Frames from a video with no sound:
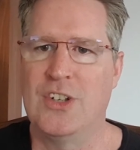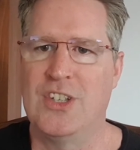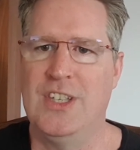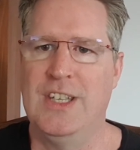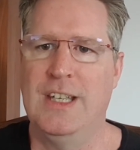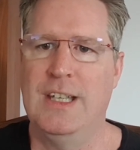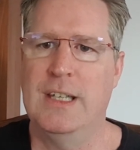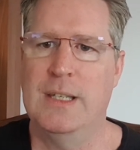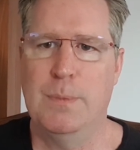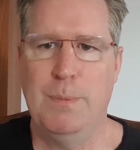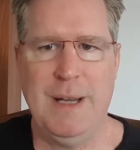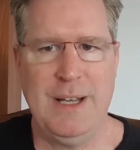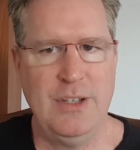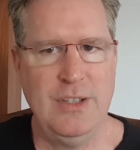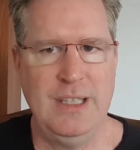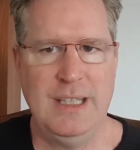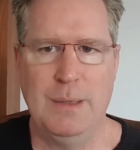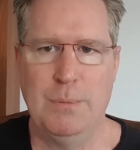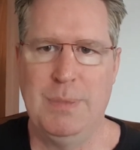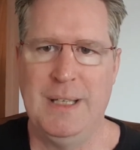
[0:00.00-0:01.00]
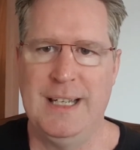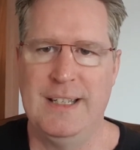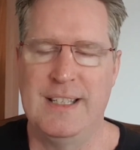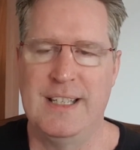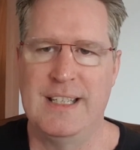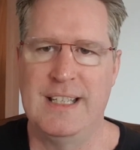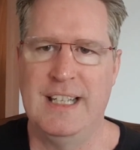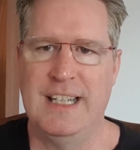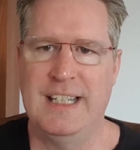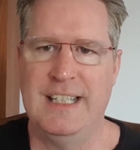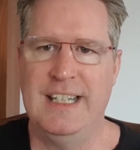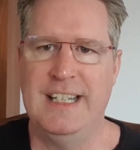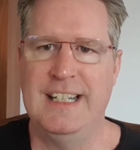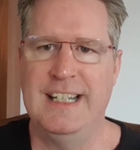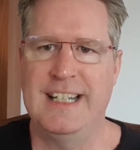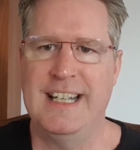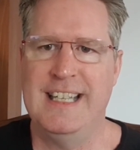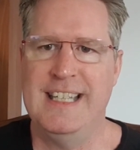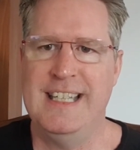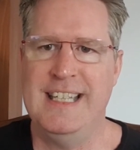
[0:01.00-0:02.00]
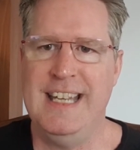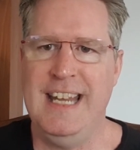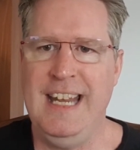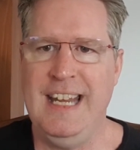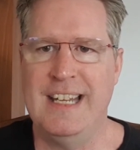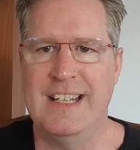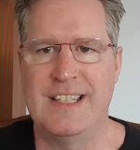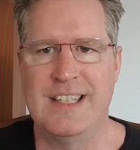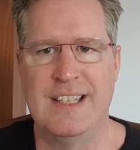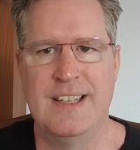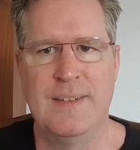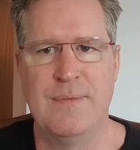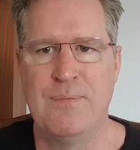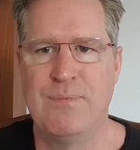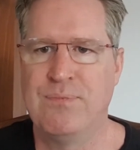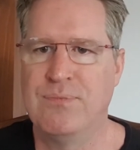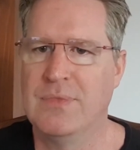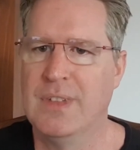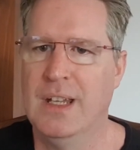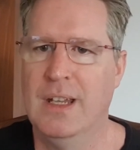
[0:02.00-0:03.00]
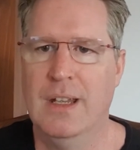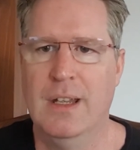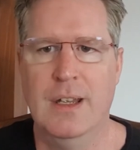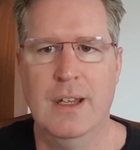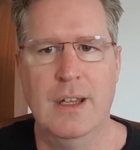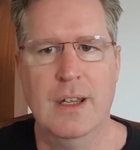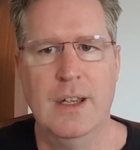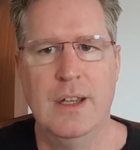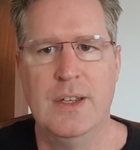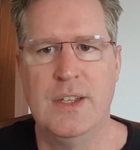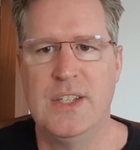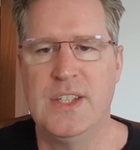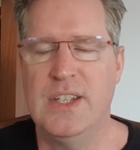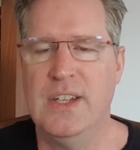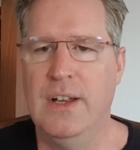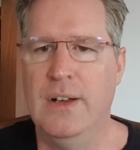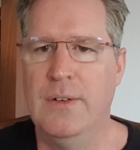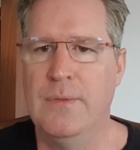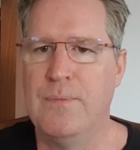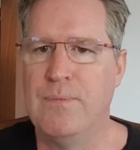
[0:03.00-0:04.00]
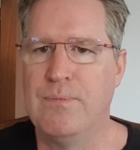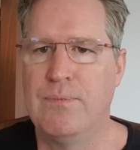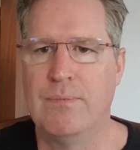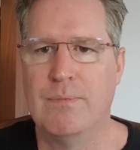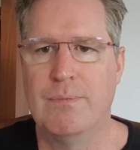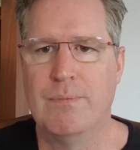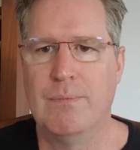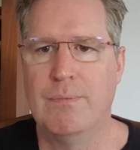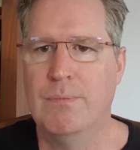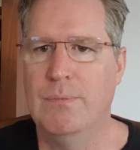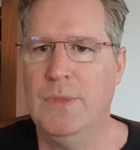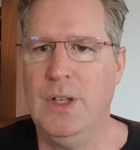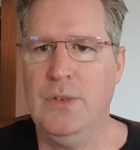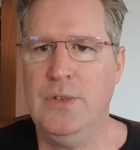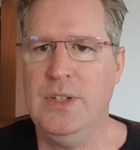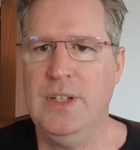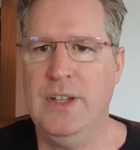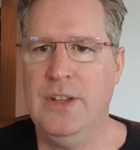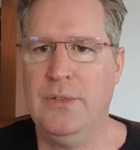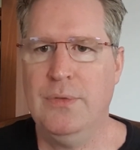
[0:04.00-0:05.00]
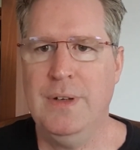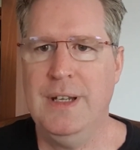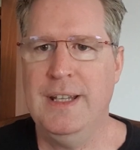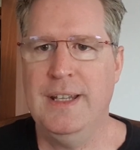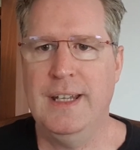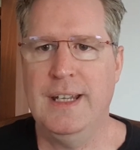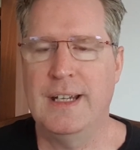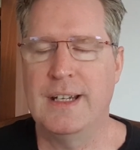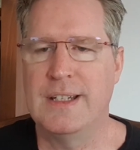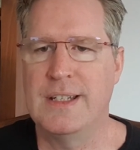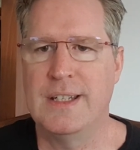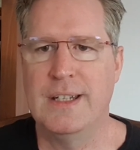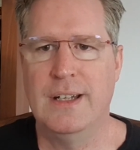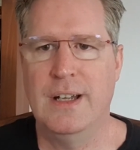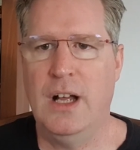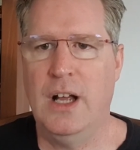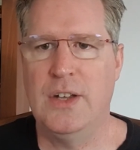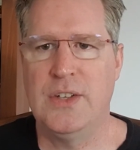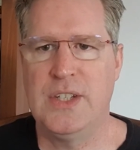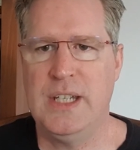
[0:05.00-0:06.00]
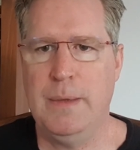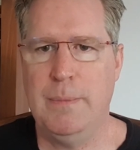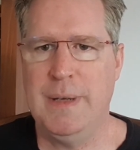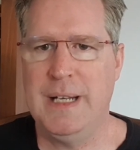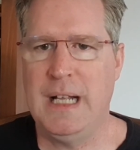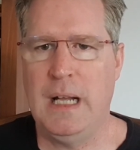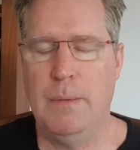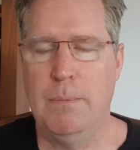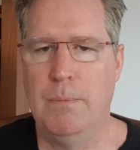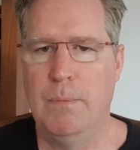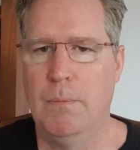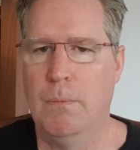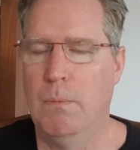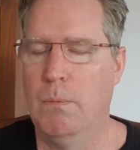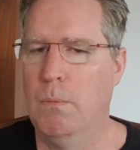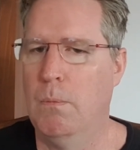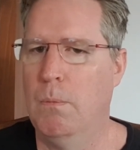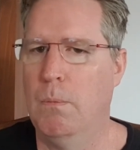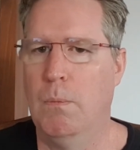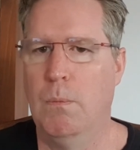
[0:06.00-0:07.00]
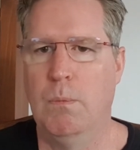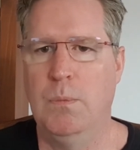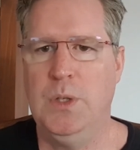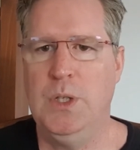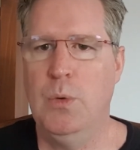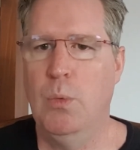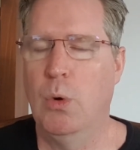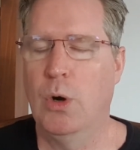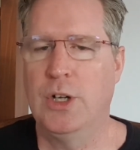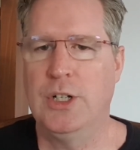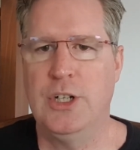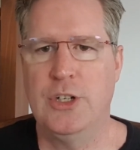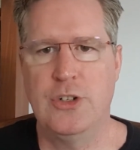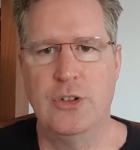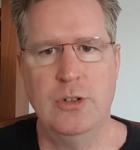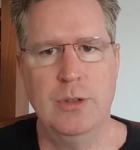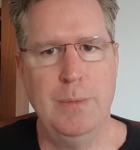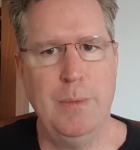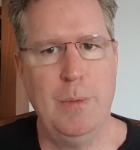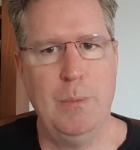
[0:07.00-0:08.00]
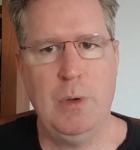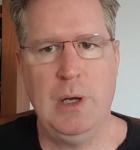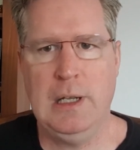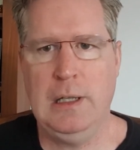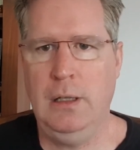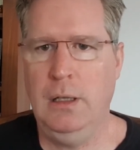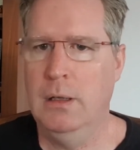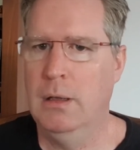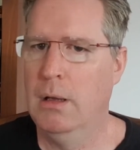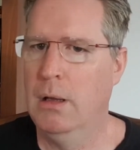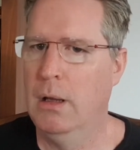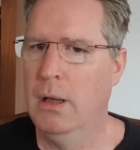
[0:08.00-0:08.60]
especially in places like the United States. So those are the three things. I'll sum it up. You work in a tournament model.